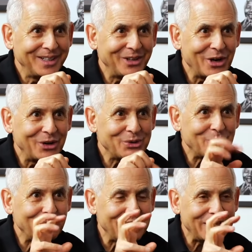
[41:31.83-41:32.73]
You know,
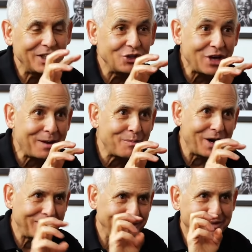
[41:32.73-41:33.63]
sort of like the
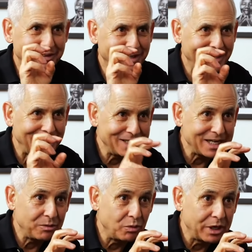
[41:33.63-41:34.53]
jackpot that I
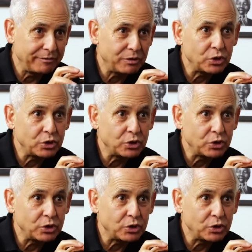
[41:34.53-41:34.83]
said when I